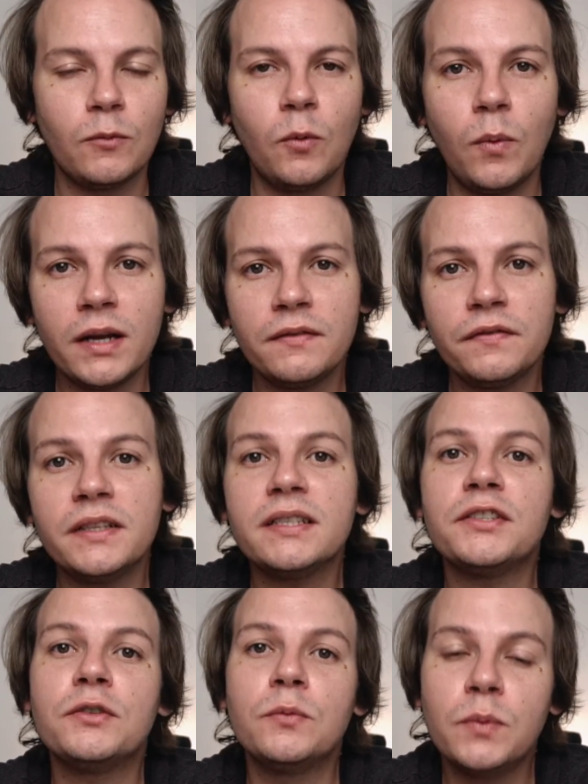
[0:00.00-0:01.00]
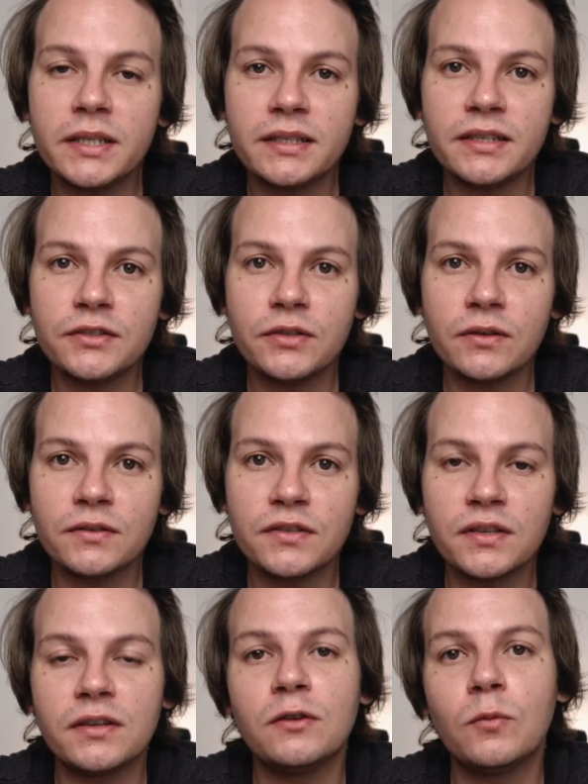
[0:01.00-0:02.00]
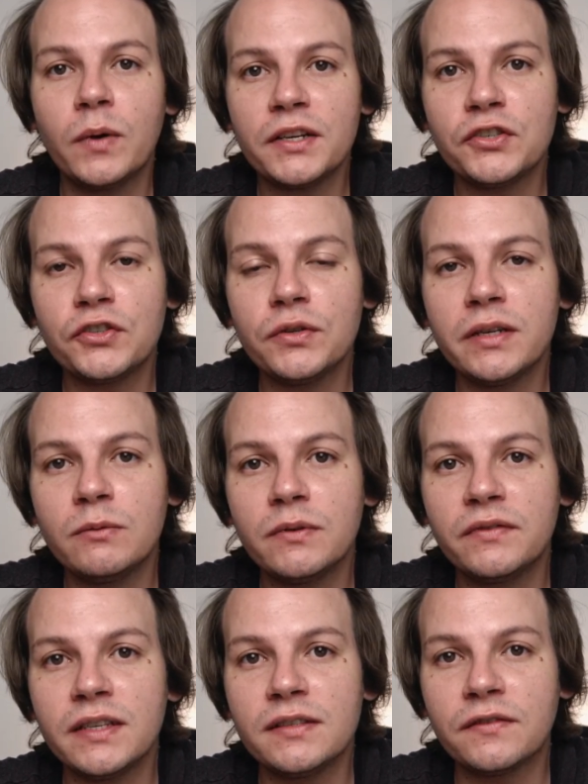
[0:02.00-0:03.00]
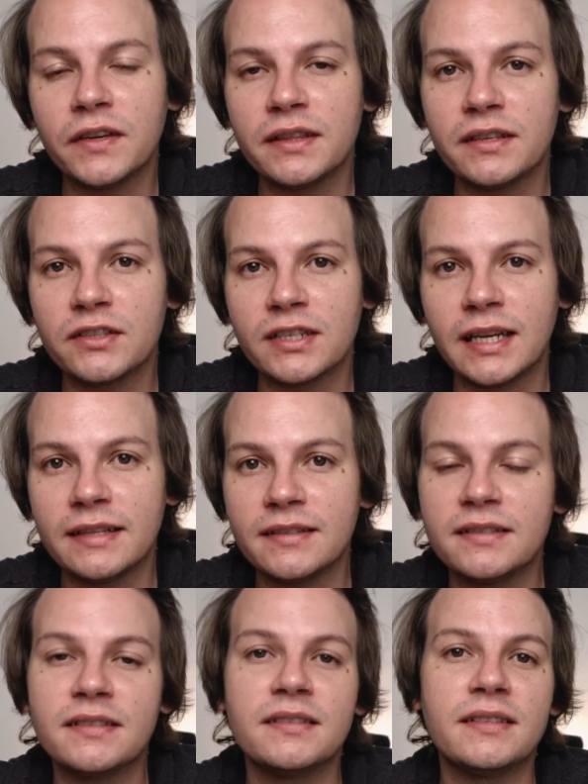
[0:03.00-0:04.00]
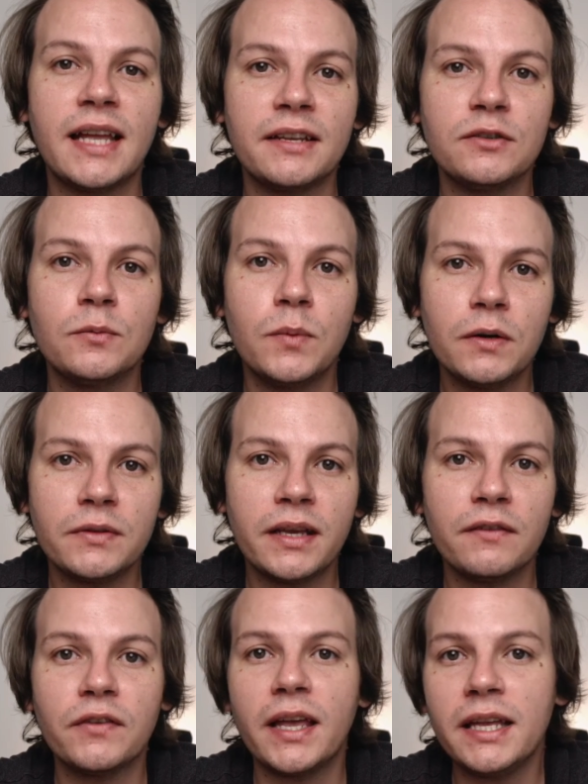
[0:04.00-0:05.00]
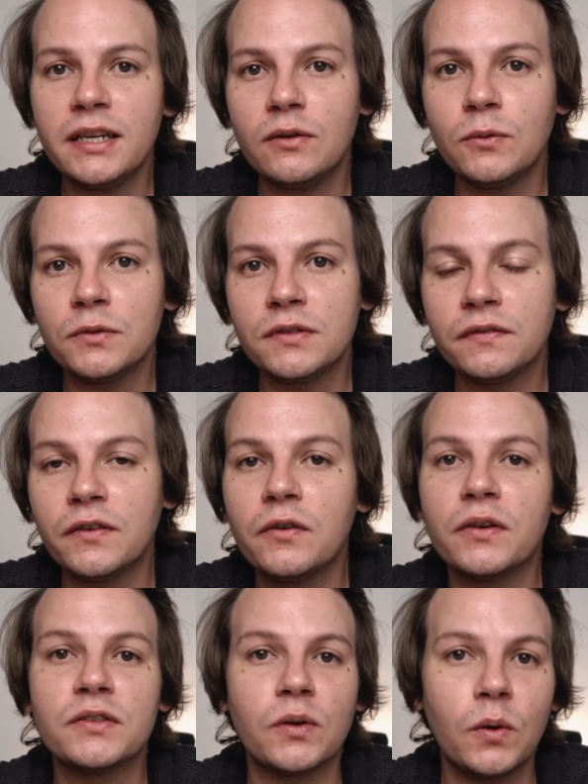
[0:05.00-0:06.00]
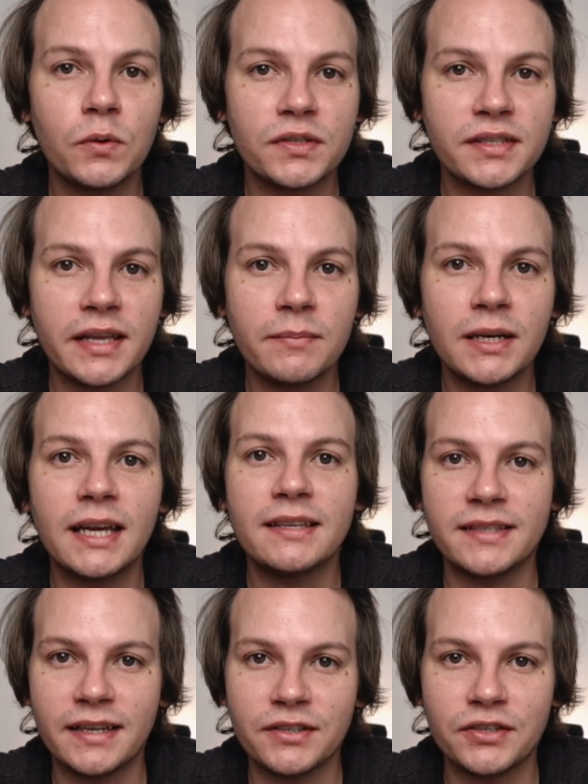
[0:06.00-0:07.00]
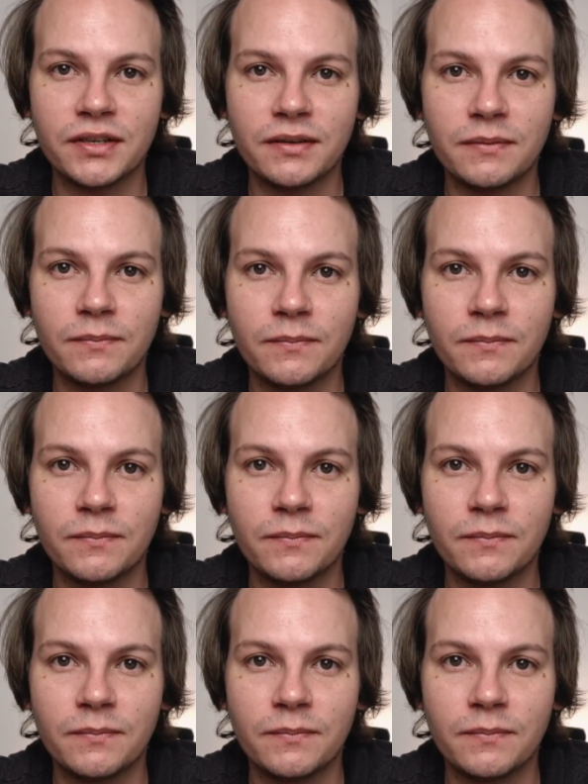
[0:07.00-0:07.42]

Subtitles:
One thing that you would need to consider when shooting with these vintage lenses is that you won't have any autofocus or stabilization.